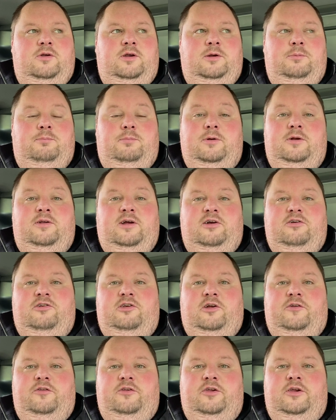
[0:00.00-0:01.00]
on
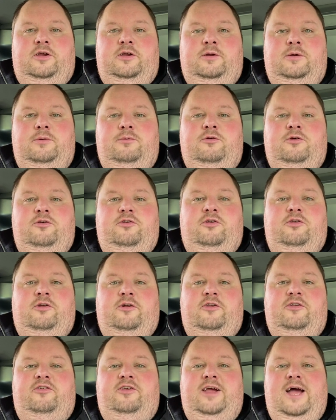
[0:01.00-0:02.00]
the
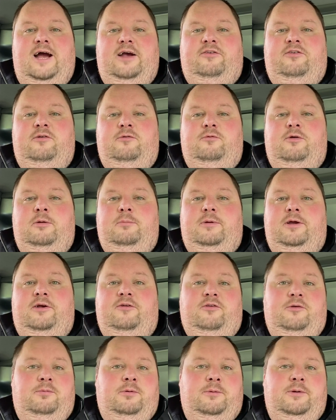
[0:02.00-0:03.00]
CX, didn't ring me because
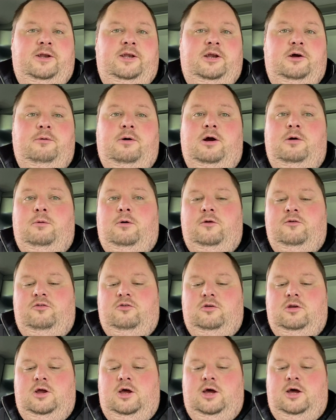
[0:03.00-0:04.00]
he probably didn't know where I was
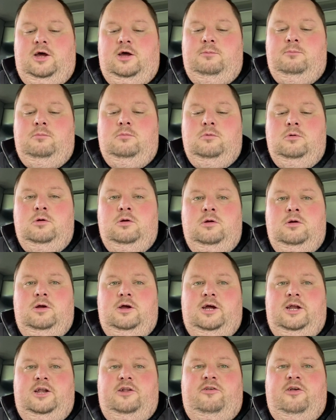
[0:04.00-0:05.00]
at
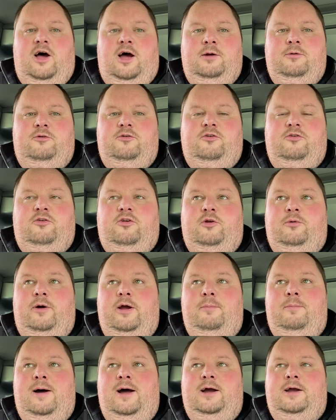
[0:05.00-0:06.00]
the time because I was on the way
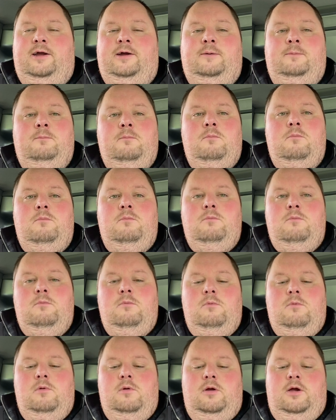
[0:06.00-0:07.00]
back.
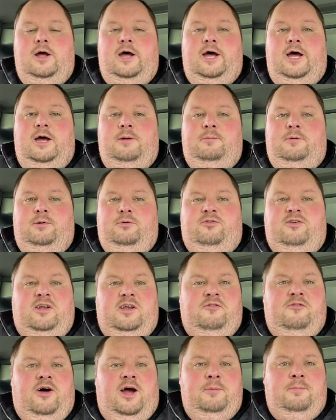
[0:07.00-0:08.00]
It was
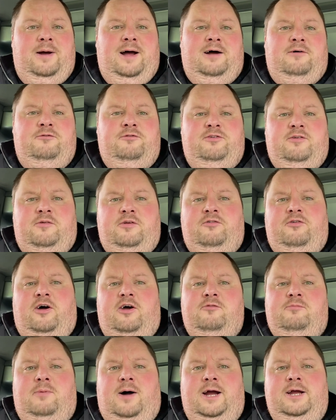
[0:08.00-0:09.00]
£75 for
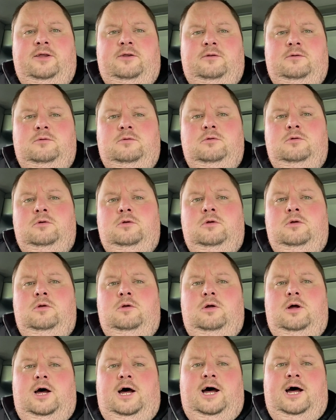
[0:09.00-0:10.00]
75 mile,
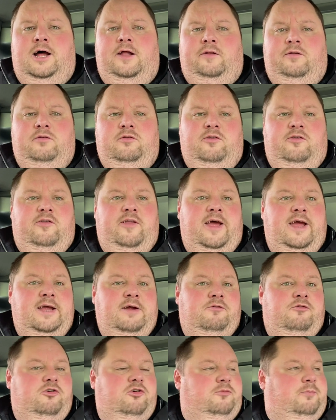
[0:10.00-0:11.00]
and
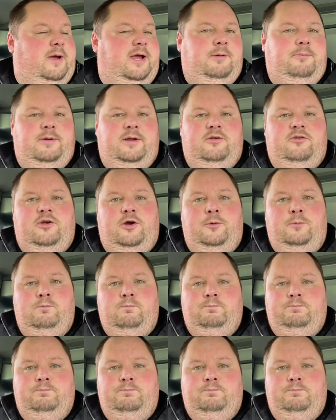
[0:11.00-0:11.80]
they've just paid me so